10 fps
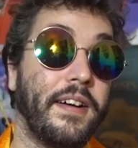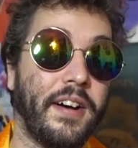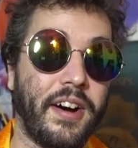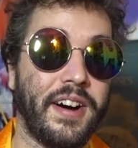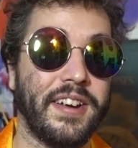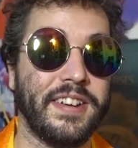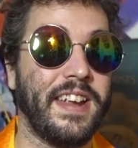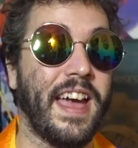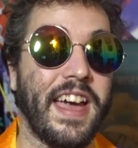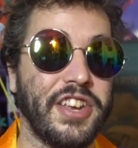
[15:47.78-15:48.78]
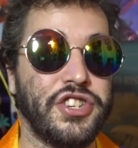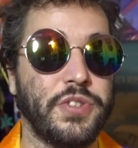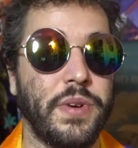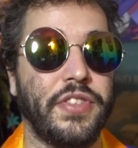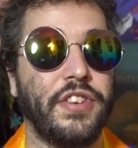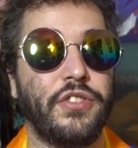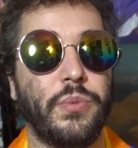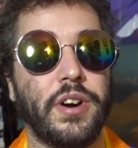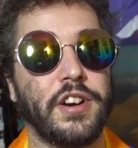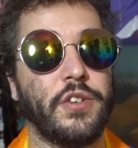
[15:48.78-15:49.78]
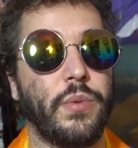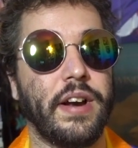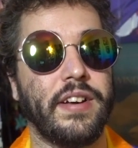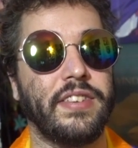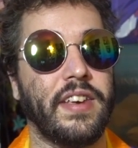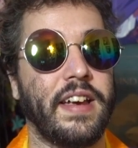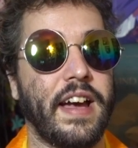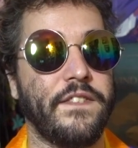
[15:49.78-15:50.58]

on edge with his work, where it's like,